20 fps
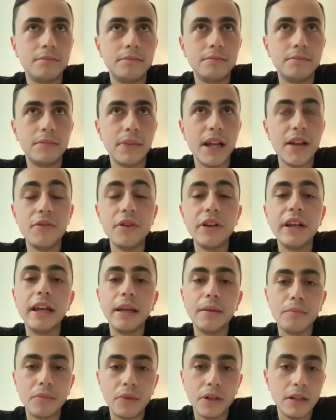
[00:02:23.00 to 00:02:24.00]
every
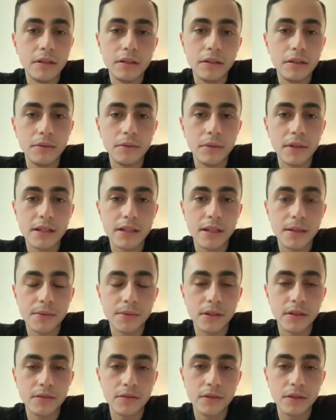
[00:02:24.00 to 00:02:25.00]
game when he steps
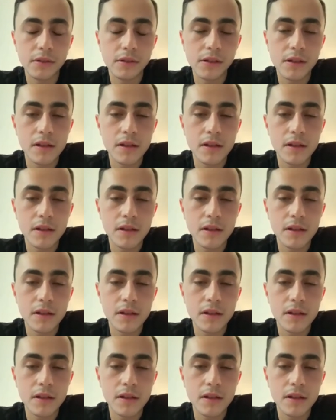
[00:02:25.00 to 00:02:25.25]
on the field.